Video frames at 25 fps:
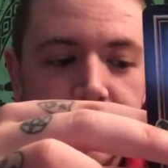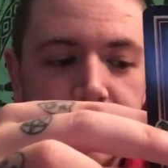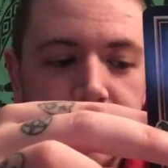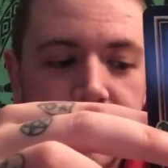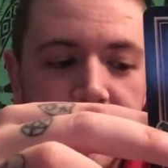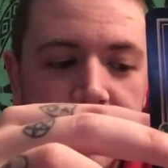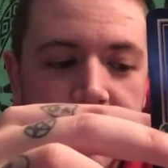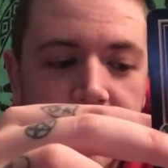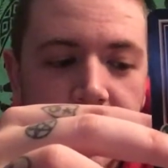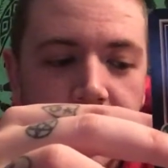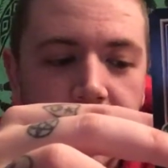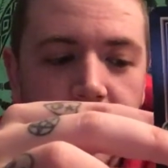
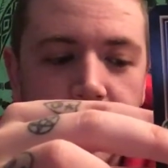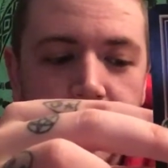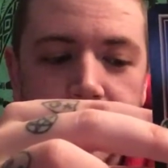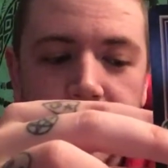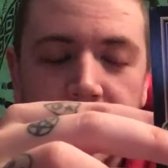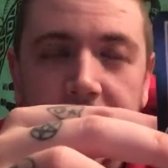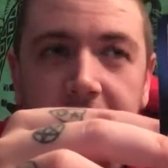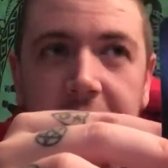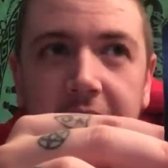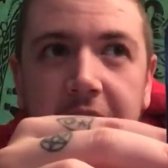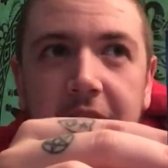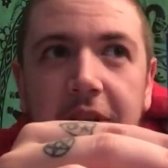being
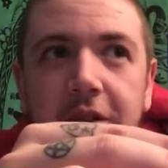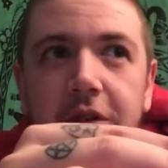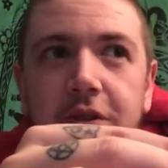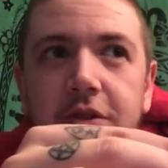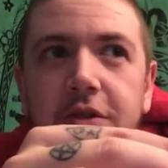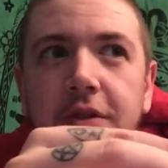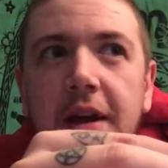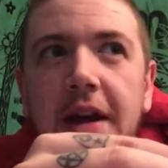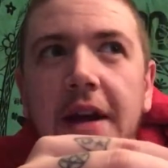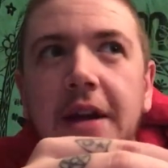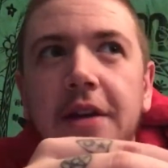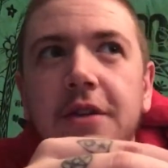abundant,
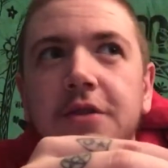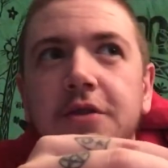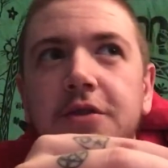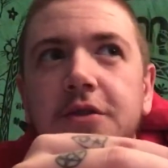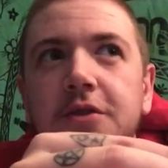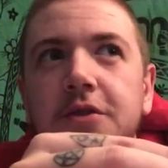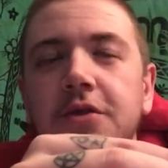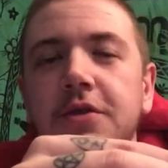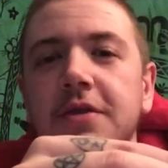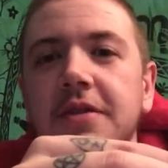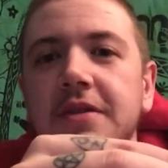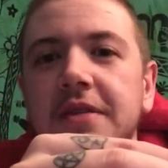trying
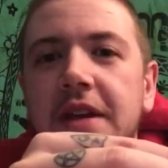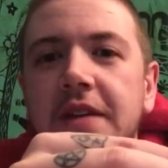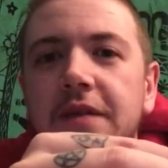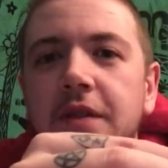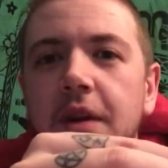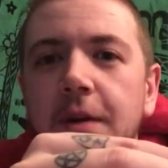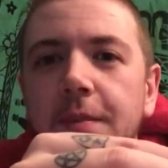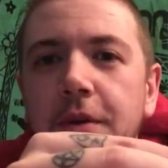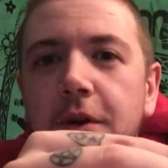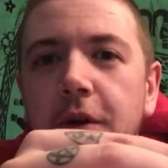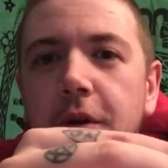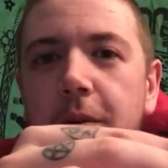to save
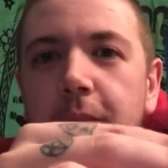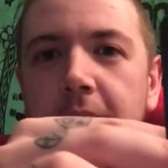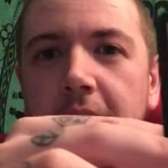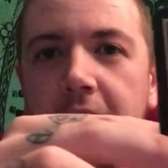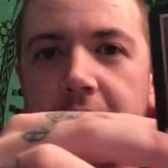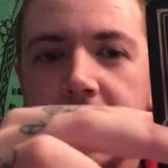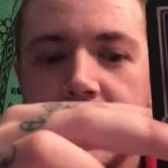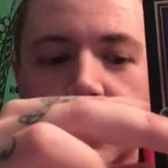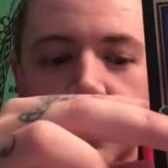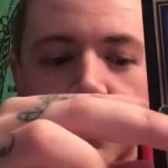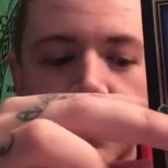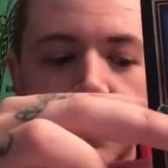up your
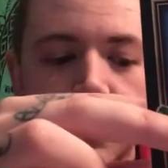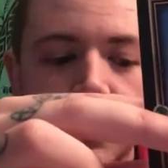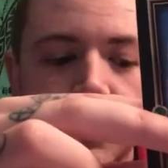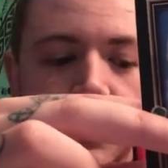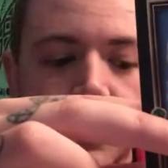money,